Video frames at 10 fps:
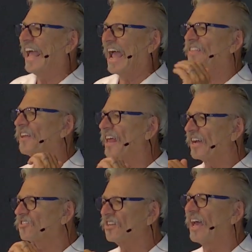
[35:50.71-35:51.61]
and the
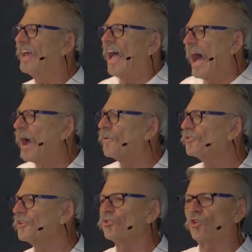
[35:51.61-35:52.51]
next day I
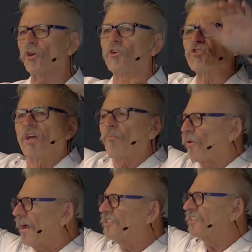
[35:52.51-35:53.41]
was in church
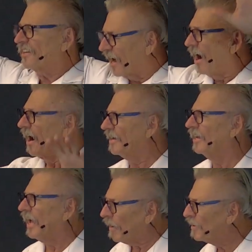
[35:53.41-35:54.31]
praising God
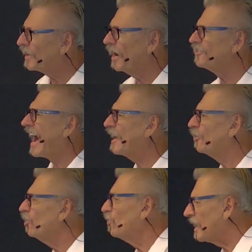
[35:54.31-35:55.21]
because I
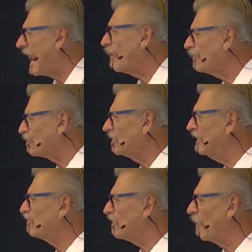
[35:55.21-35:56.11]
knew that I
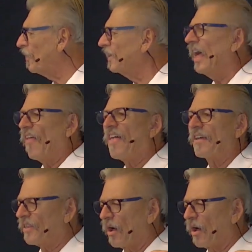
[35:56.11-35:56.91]
received something that,